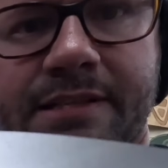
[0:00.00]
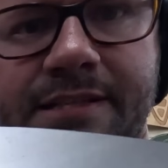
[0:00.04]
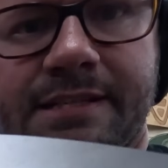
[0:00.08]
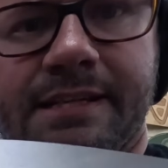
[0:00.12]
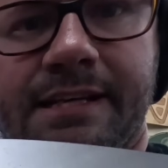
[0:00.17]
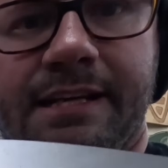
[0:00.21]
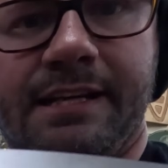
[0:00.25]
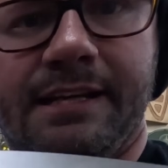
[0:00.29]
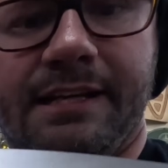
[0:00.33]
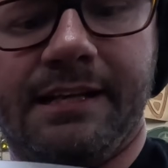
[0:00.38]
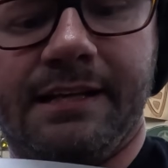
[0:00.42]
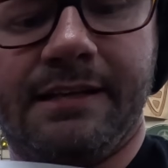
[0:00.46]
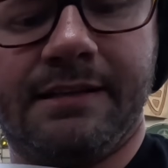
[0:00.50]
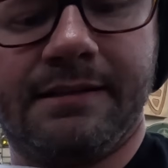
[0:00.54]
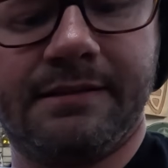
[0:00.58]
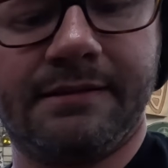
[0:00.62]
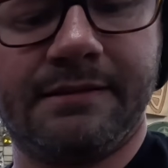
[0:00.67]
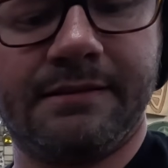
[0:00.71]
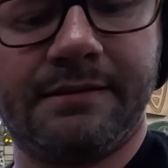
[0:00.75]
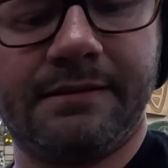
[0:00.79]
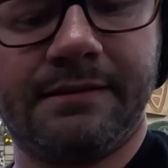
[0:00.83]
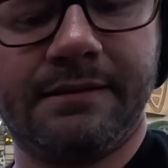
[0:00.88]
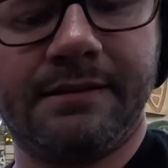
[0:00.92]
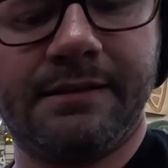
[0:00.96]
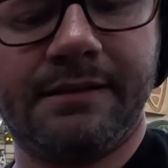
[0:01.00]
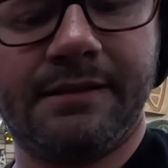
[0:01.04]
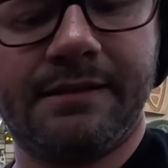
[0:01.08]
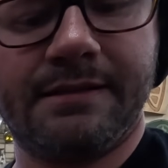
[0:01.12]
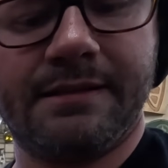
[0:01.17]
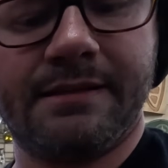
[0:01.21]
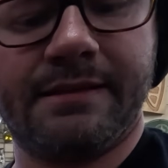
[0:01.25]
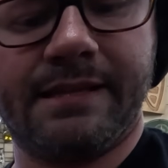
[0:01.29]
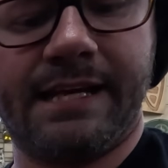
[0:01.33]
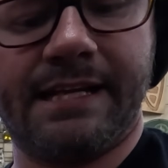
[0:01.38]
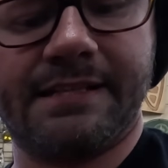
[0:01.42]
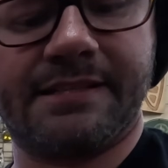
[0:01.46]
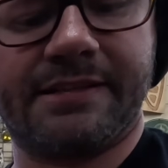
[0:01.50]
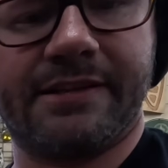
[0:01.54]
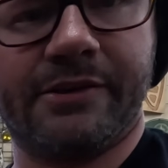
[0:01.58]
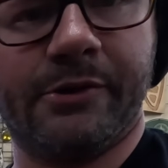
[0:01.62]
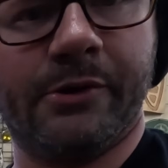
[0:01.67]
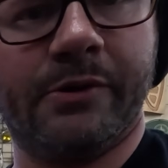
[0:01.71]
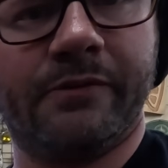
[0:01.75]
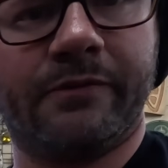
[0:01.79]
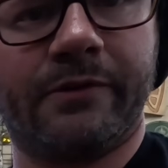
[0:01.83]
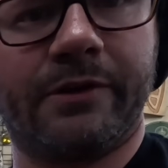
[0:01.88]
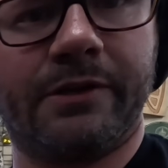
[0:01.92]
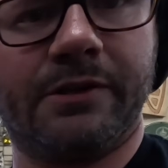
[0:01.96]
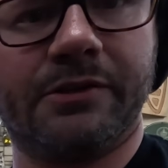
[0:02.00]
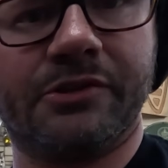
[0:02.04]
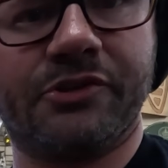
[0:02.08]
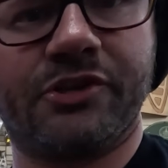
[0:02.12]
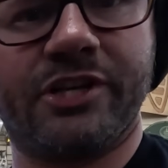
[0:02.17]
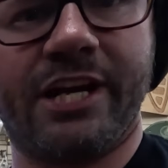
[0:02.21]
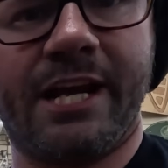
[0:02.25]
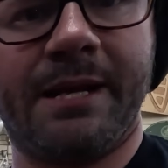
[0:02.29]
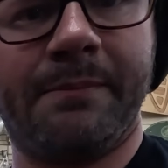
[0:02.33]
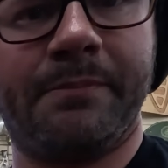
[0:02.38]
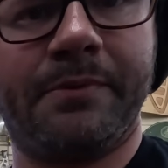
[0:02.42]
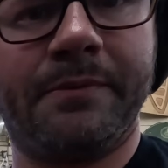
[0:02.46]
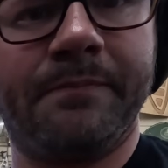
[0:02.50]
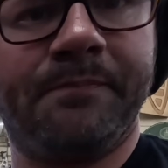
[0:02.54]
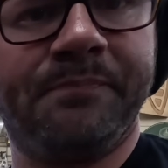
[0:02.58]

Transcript: see that's the overall shape.